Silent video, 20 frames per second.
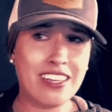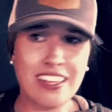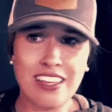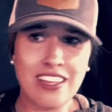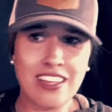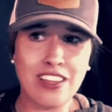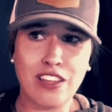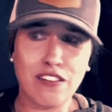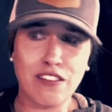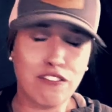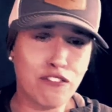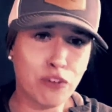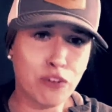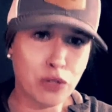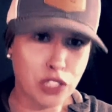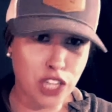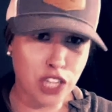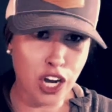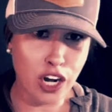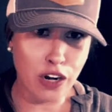the full
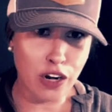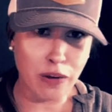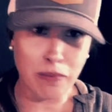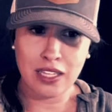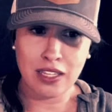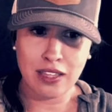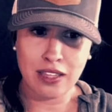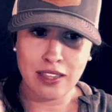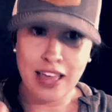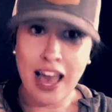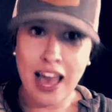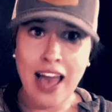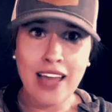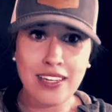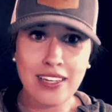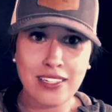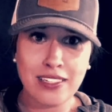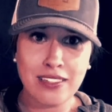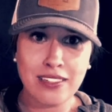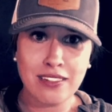term.
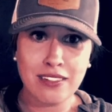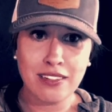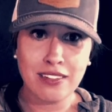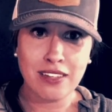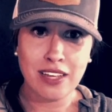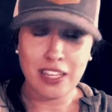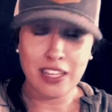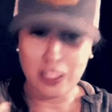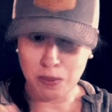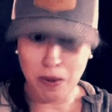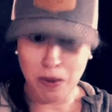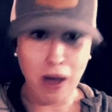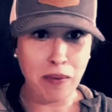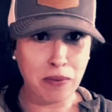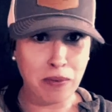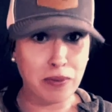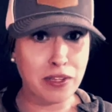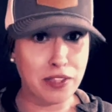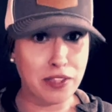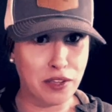That is
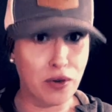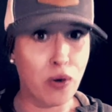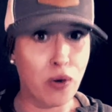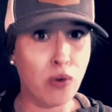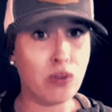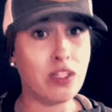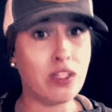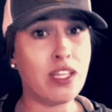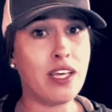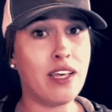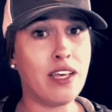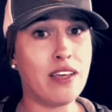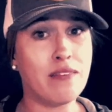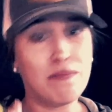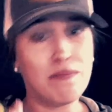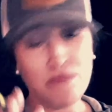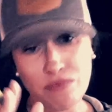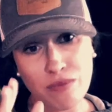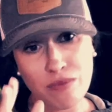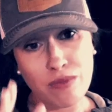probably the only
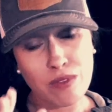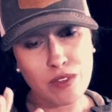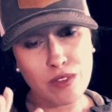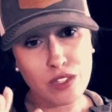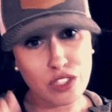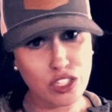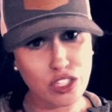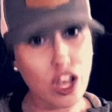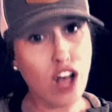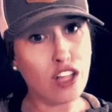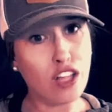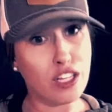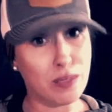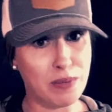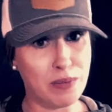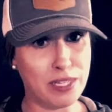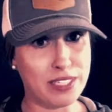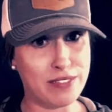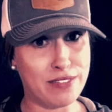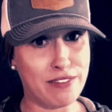solid
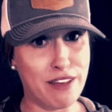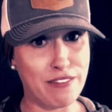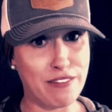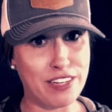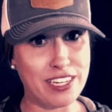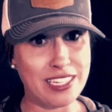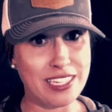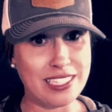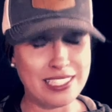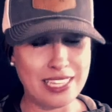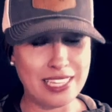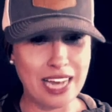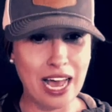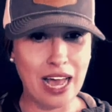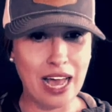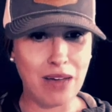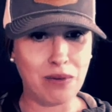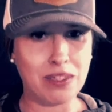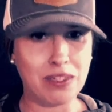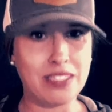piece of evidence that I
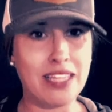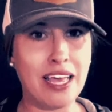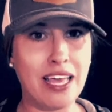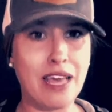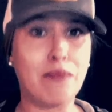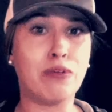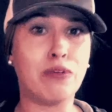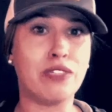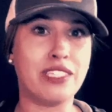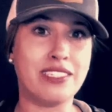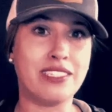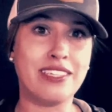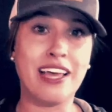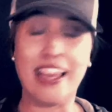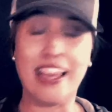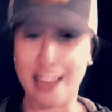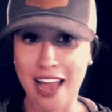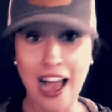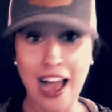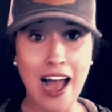was able to
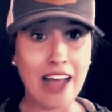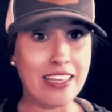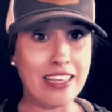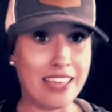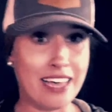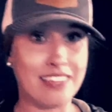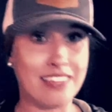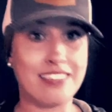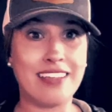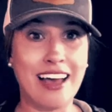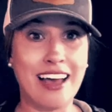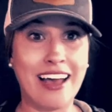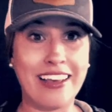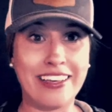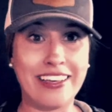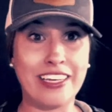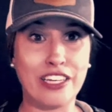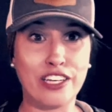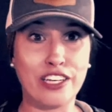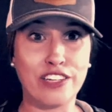say, yes, I
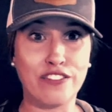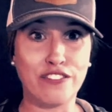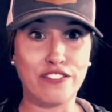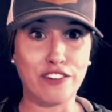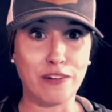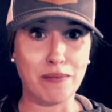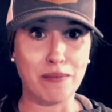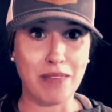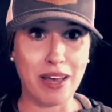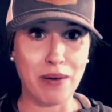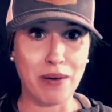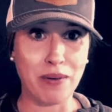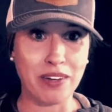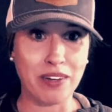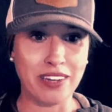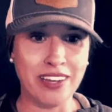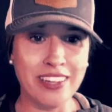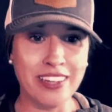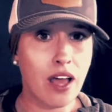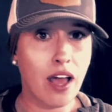can confirm that one.
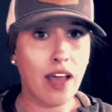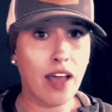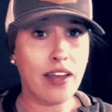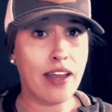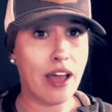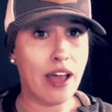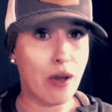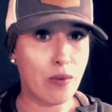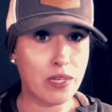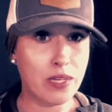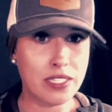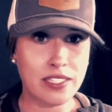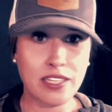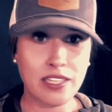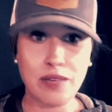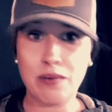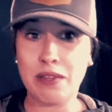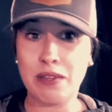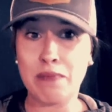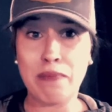And now we see
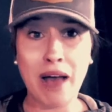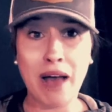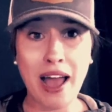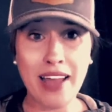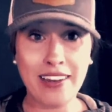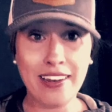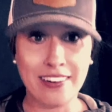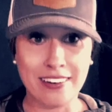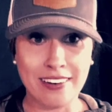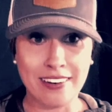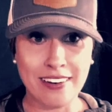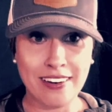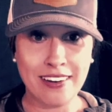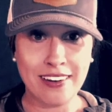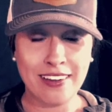with Biden